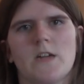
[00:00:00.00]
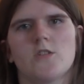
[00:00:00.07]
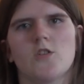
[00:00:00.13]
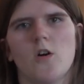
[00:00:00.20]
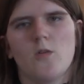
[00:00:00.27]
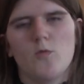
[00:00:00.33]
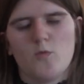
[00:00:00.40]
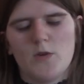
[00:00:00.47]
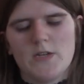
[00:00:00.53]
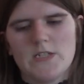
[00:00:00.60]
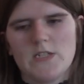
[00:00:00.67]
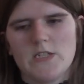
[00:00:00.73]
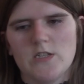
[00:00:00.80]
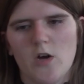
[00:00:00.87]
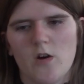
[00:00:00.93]
So when
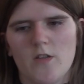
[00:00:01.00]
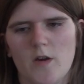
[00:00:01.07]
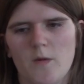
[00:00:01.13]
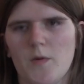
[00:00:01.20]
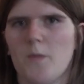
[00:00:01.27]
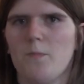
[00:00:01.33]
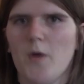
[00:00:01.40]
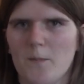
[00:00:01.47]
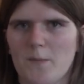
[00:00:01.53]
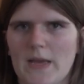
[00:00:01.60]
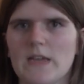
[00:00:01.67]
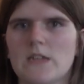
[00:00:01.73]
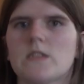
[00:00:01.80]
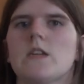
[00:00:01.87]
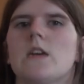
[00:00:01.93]
she saw them on
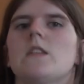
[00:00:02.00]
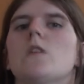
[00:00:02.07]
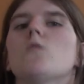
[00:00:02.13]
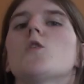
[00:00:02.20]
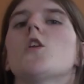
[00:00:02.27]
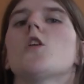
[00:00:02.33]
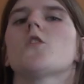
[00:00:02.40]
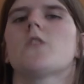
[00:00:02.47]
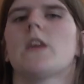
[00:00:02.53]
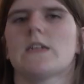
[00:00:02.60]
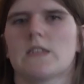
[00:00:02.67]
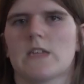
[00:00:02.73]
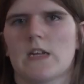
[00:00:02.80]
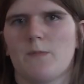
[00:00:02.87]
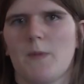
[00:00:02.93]
Bonprix and they were not
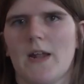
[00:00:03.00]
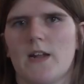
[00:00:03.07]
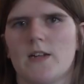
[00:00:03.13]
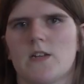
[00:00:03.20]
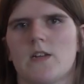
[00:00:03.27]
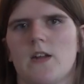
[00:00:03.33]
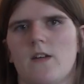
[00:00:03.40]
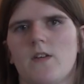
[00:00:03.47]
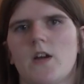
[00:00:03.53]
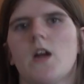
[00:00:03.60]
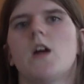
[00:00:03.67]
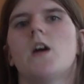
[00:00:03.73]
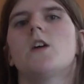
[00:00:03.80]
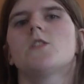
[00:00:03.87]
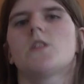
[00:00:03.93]
that expensive,
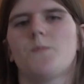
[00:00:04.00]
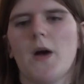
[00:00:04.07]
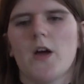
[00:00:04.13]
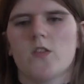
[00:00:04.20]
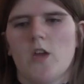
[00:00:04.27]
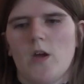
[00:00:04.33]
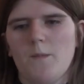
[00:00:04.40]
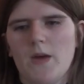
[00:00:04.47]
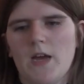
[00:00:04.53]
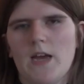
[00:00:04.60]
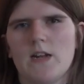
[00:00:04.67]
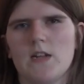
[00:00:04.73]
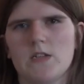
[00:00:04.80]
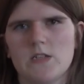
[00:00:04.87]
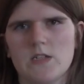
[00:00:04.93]
she bought them.
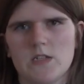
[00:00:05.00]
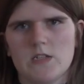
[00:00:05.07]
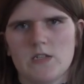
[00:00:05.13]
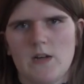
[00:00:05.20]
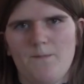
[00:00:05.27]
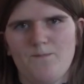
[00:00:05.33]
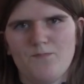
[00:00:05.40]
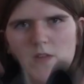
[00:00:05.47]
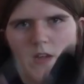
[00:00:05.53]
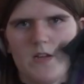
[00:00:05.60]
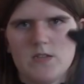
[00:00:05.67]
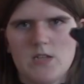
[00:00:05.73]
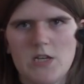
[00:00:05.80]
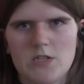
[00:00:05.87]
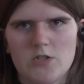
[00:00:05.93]
And it's this uh,
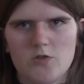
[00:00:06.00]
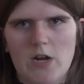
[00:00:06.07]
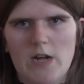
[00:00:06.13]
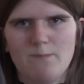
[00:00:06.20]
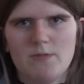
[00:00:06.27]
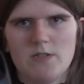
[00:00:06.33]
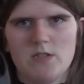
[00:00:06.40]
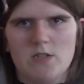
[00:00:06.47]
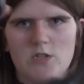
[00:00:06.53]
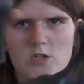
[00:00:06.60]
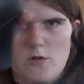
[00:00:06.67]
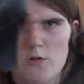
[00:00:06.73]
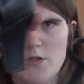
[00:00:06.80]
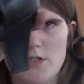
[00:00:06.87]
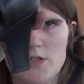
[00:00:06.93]
T-straps
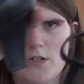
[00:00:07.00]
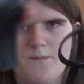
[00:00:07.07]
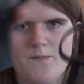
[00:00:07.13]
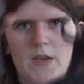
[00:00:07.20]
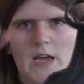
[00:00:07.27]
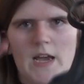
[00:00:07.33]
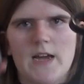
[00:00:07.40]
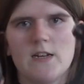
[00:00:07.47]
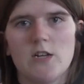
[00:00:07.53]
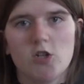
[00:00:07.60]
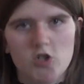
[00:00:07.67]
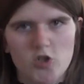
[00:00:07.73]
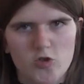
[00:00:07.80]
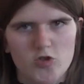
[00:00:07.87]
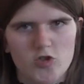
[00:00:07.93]
shoes, and they
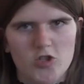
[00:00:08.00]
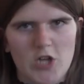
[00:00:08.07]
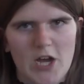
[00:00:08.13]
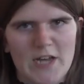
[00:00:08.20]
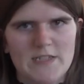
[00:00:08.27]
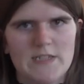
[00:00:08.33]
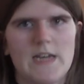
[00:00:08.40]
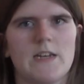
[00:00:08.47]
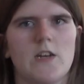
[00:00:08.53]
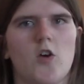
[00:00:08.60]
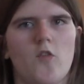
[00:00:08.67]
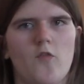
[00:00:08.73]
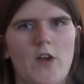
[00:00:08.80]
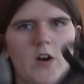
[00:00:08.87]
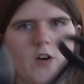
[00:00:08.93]
are true to size and they
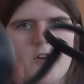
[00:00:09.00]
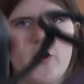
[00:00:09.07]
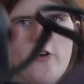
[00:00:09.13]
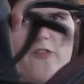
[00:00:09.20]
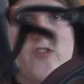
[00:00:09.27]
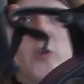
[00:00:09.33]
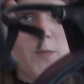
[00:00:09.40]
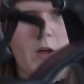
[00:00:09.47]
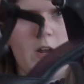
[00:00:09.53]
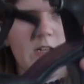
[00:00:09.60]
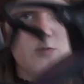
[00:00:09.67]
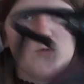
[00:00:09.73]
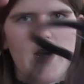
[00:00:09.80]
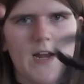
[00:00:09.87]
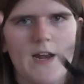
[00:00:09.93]
are very comfortable
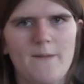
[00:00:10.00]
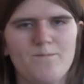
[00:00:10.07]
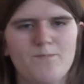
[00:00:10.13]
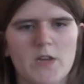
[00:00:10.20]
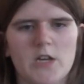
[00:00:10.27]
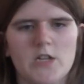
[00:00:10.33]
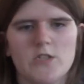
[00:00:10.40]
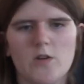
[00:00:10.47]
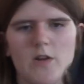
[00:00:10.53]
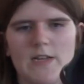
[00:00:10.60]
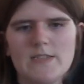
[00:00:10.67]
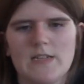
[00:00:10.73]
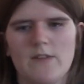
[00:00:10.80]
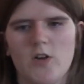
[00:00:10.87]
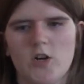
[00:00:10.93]
as well. So
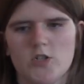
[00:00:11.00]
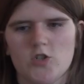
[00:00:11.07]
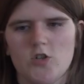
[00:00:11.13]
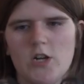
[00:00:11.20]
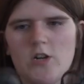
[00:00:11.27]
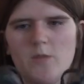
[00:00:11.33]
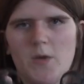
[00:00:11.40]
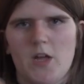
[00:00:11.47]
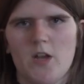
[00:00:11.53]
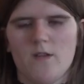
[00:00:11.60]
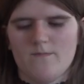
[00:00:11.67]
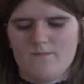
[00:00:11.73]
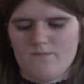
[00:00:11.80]
let's have her try them on.